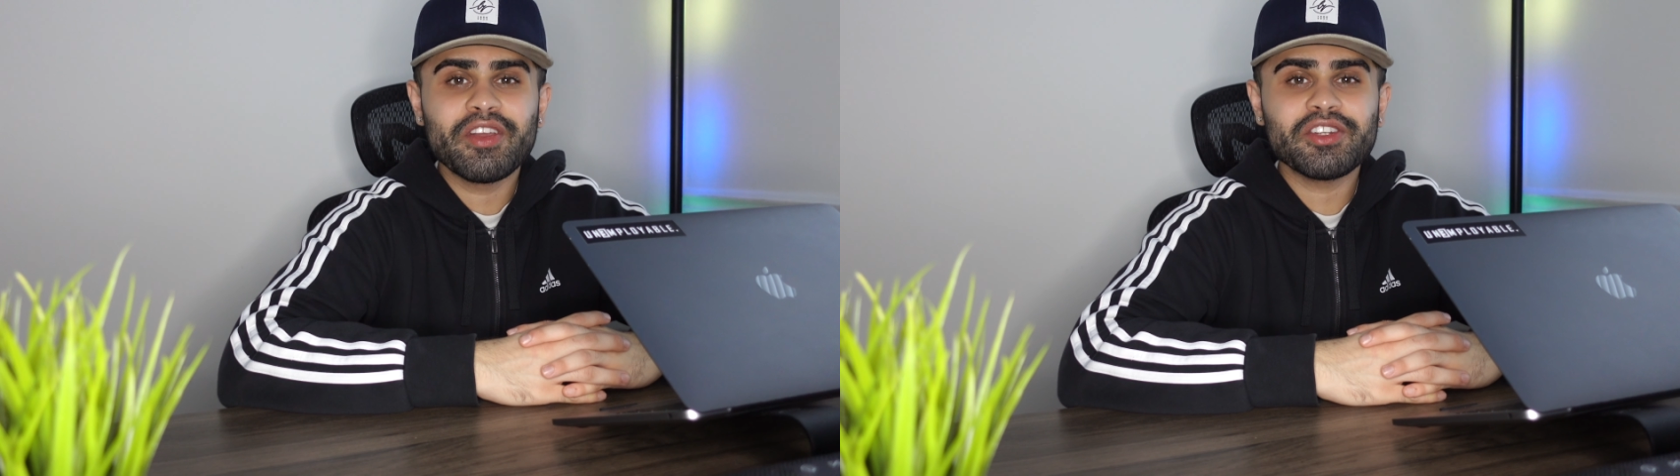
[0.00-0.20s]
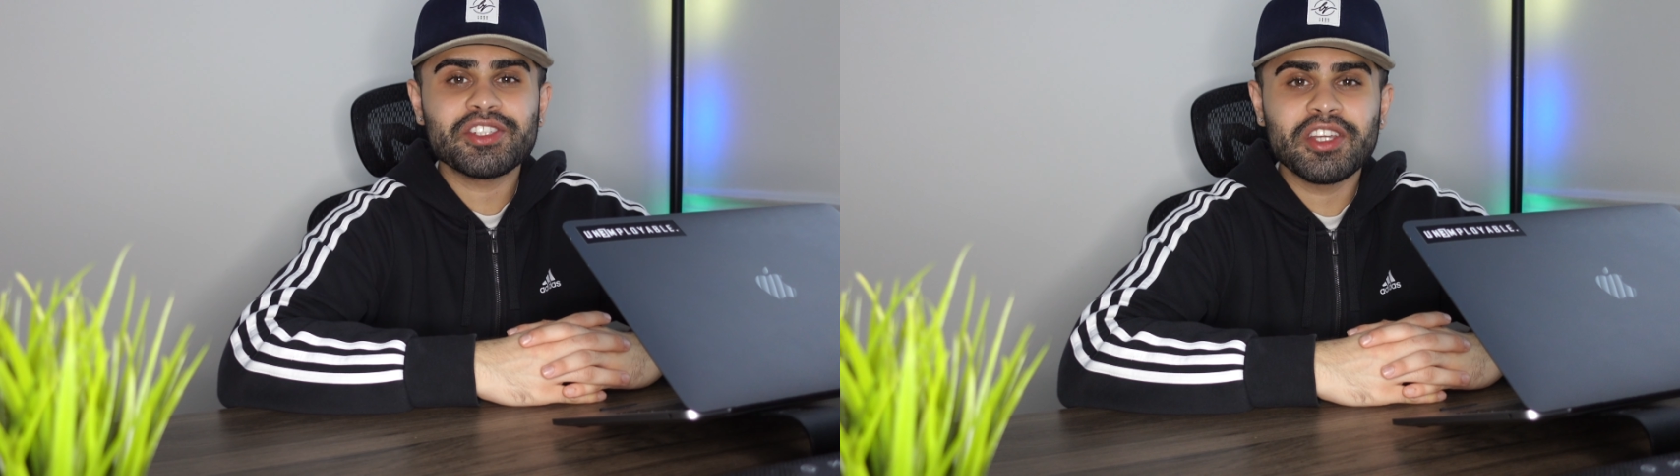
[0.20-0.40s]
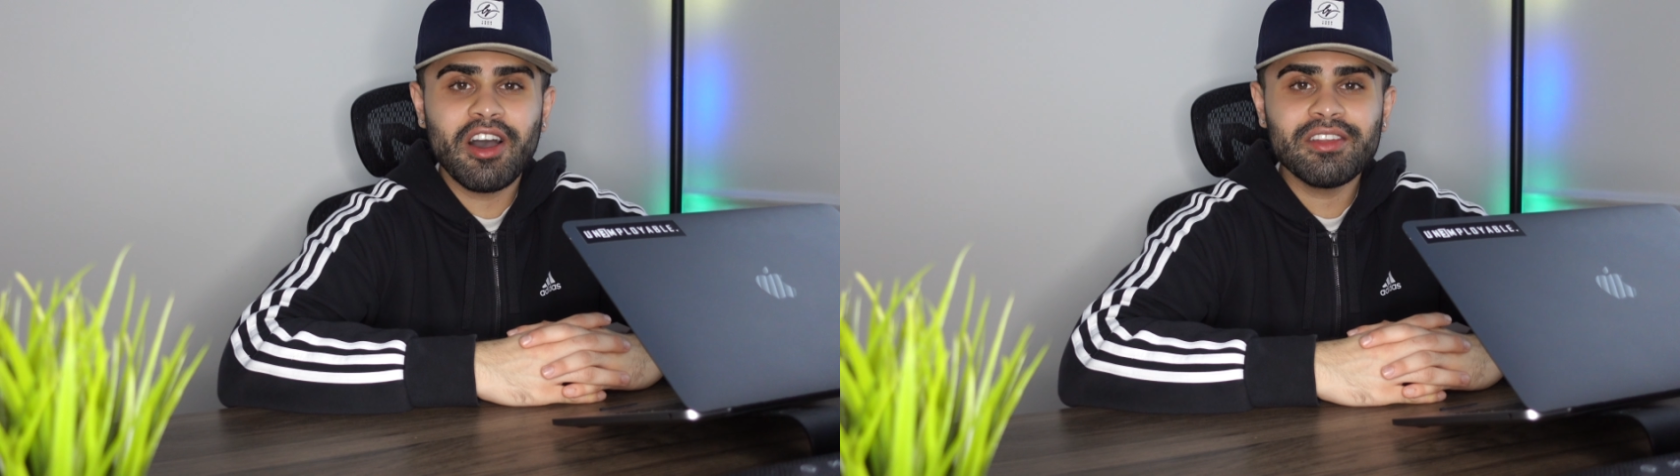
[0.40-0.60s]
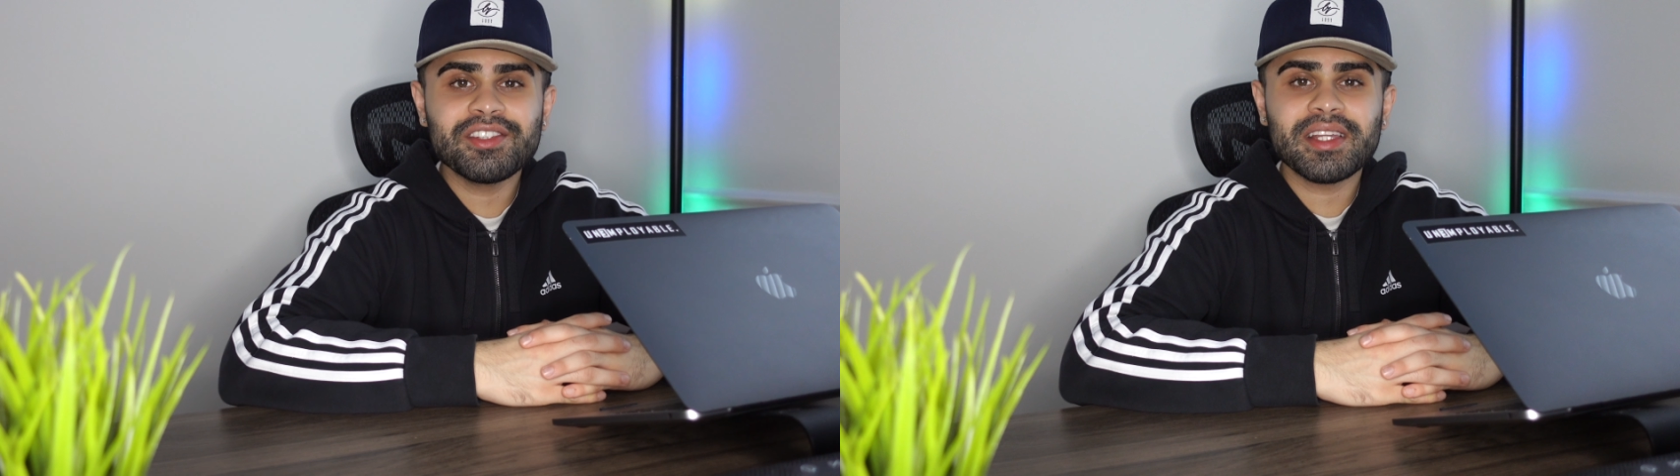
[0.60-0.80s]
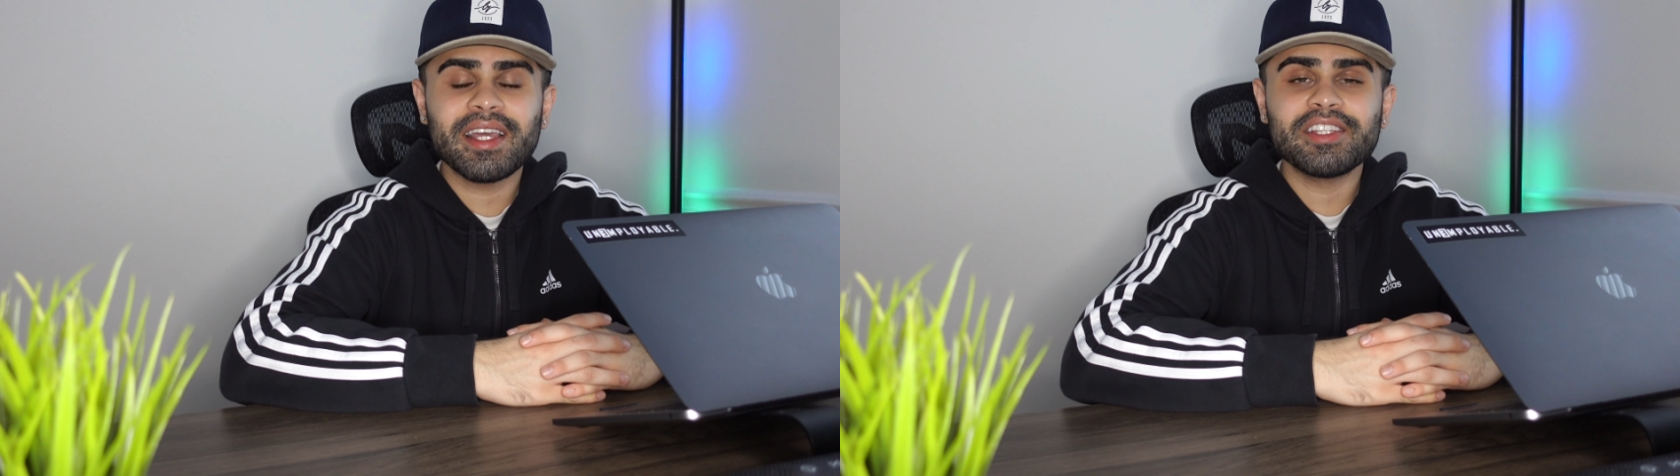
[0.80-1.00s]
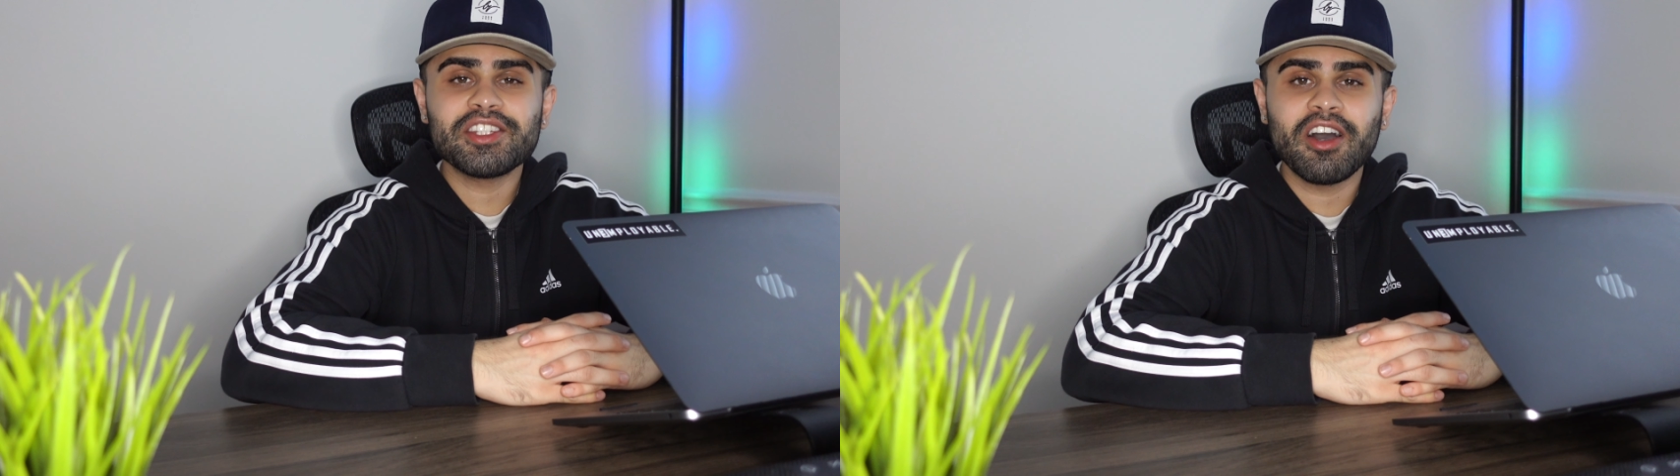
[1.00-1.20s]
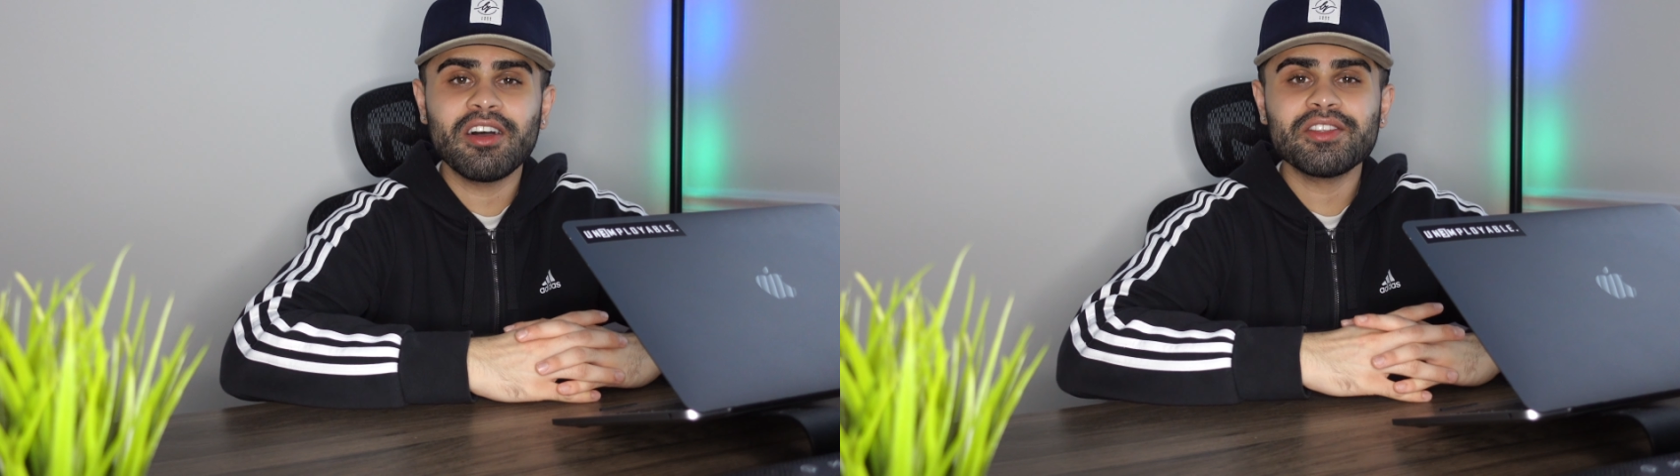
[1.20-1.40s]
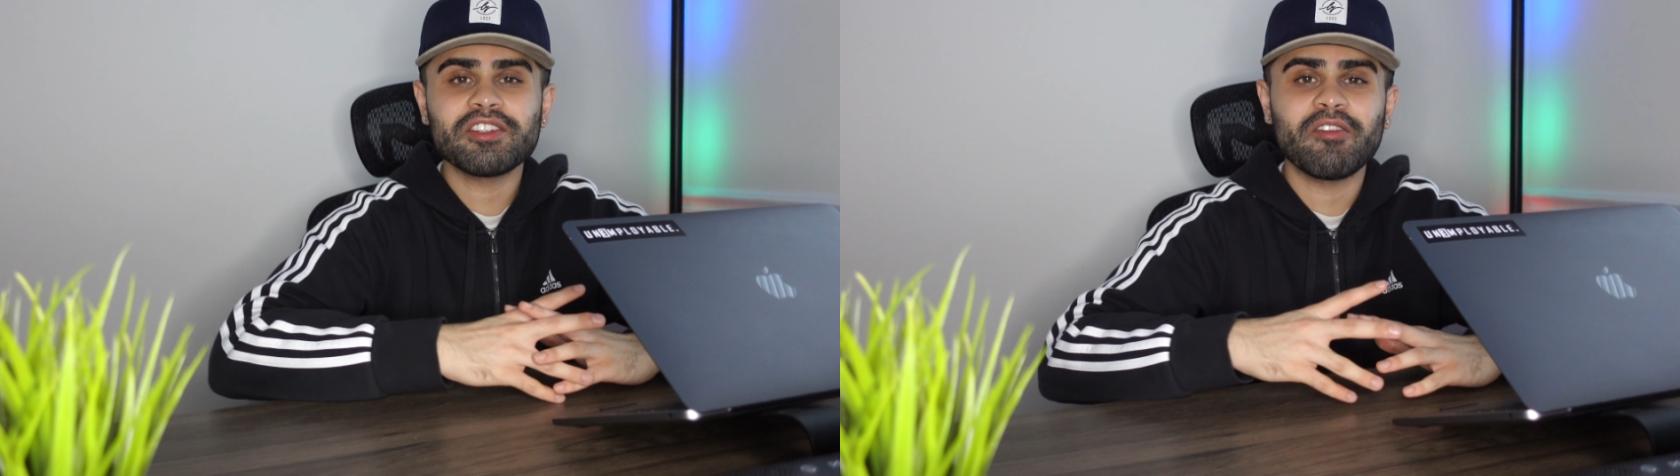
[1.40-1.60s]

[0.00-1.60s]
There's tons and tons